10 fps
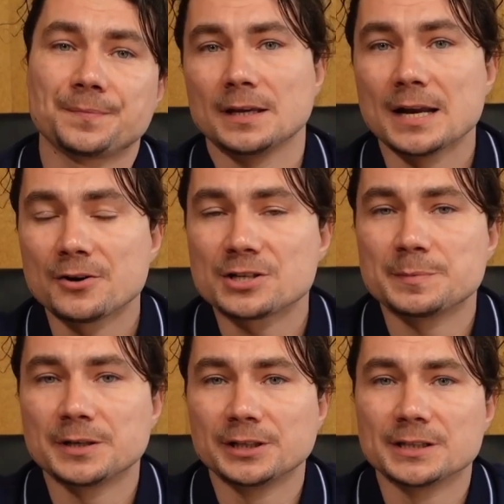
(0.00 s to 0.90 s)
In our
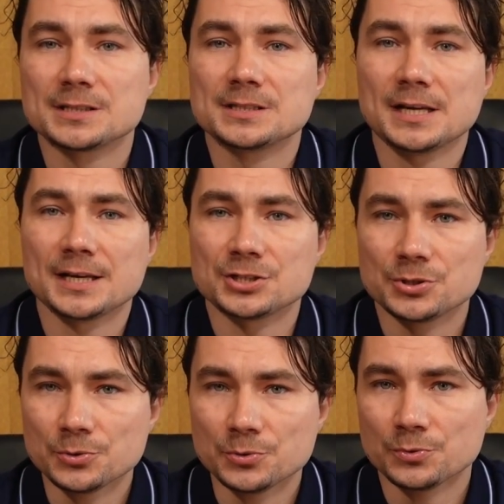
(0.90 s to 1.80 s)
experience, it takes
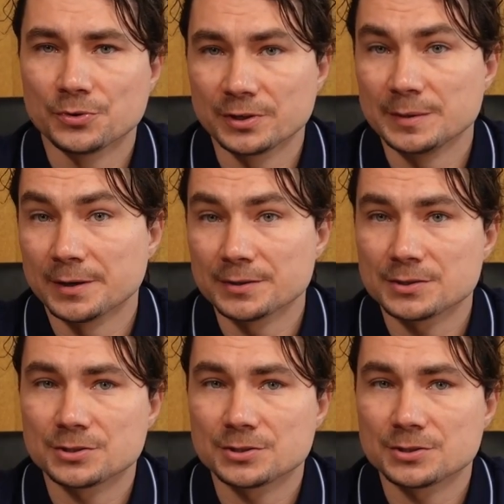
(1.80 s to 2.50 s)
2-3 months